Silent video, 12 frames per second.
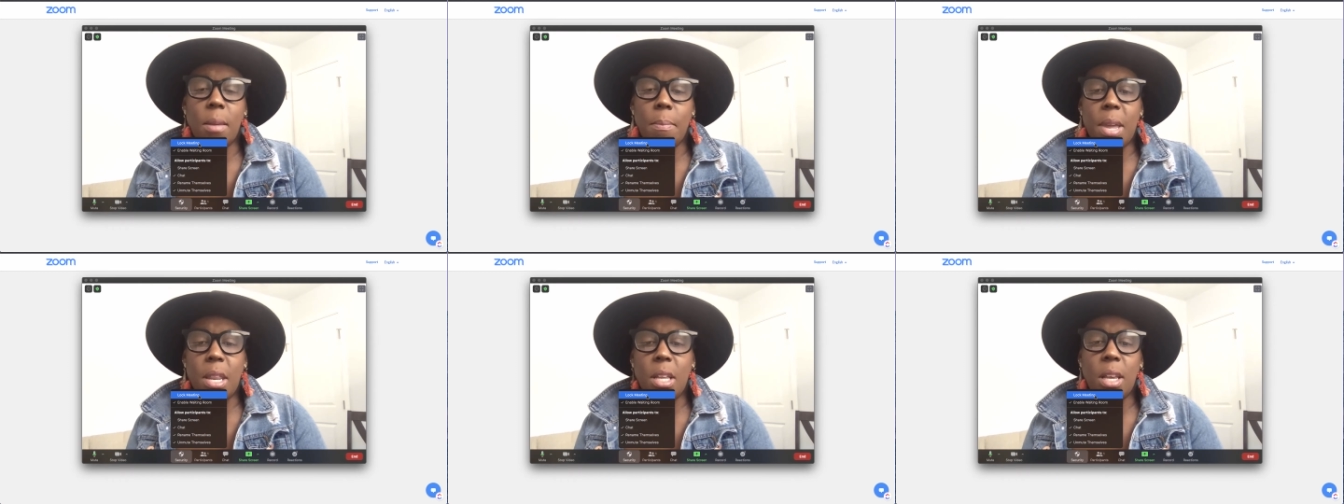The
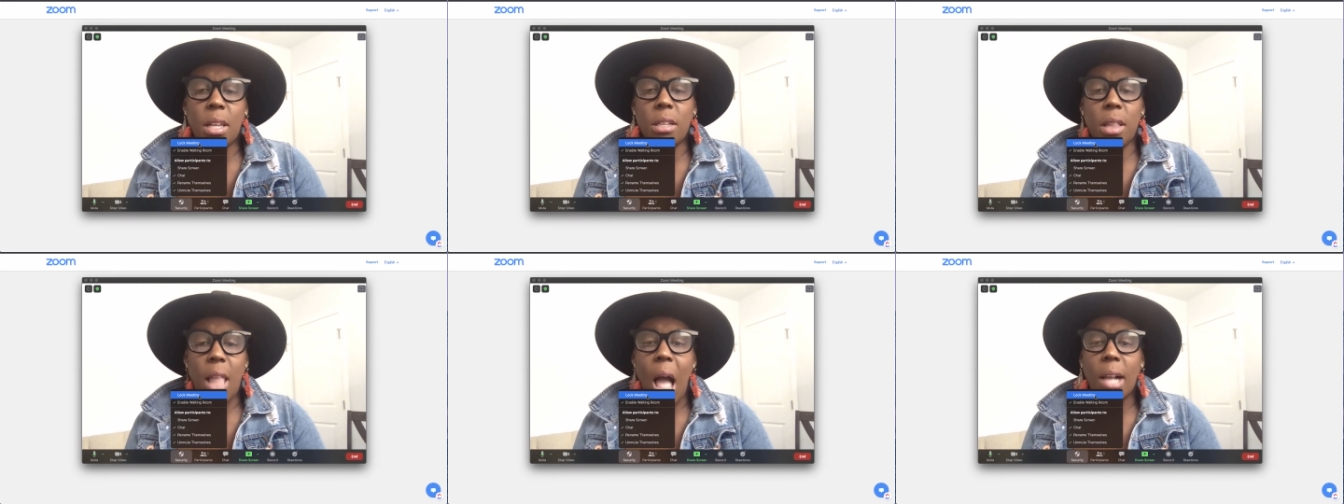meeting
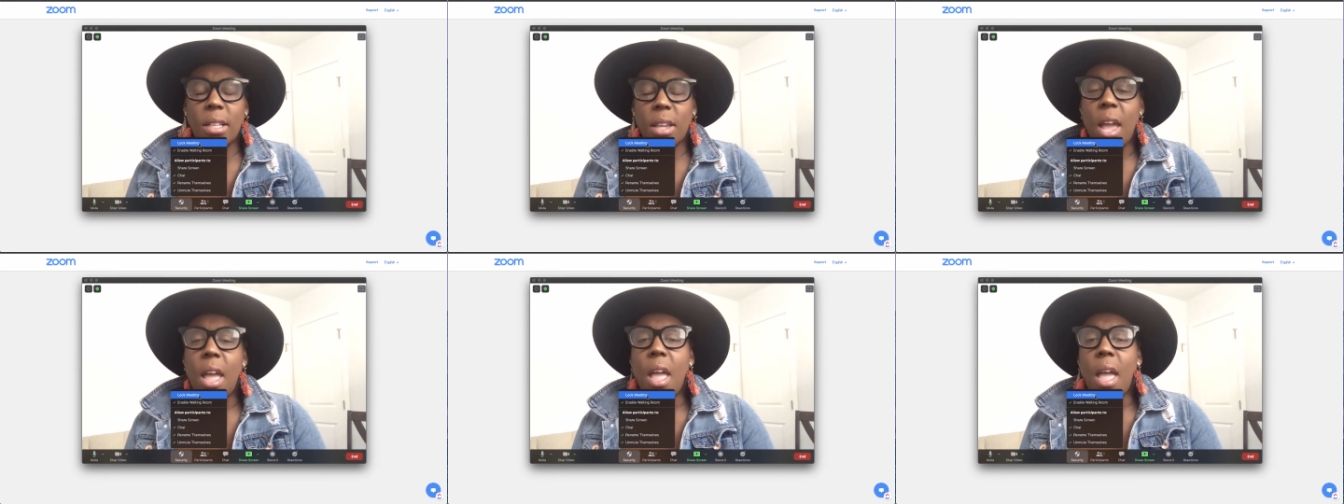is locked.
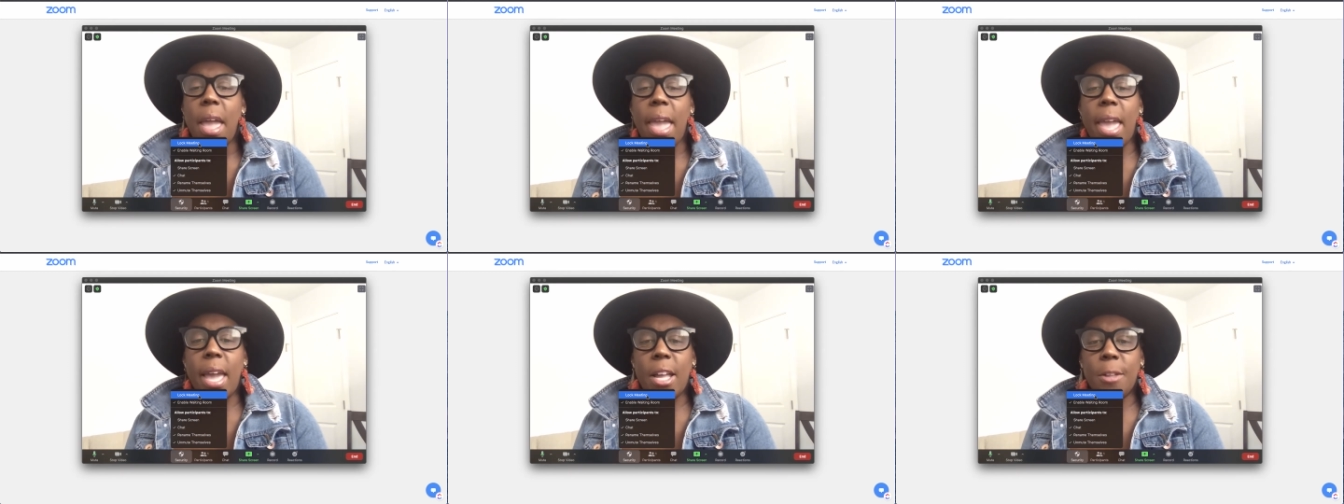
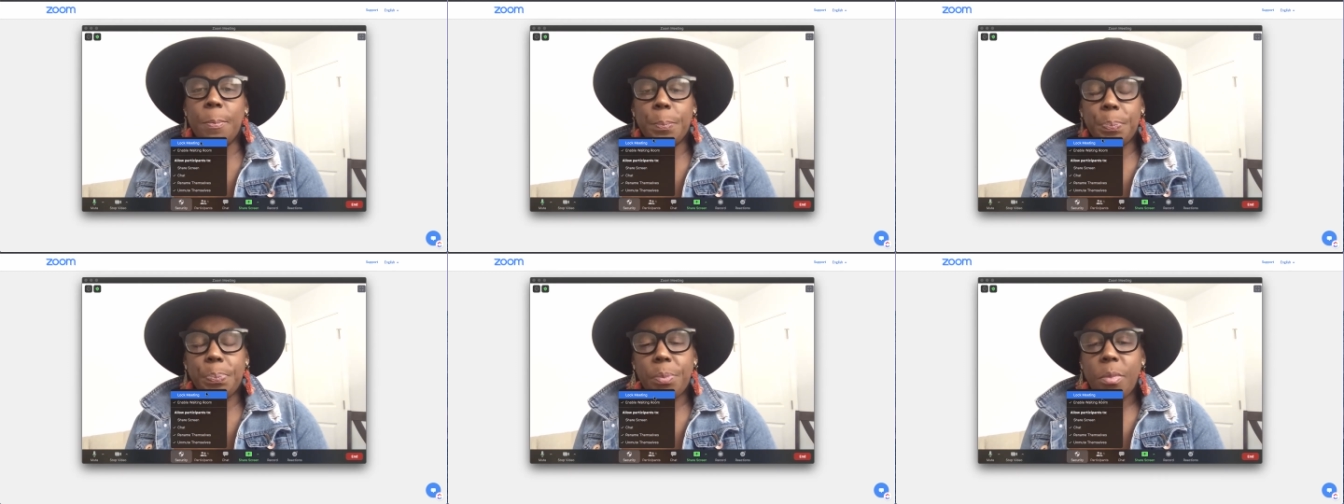And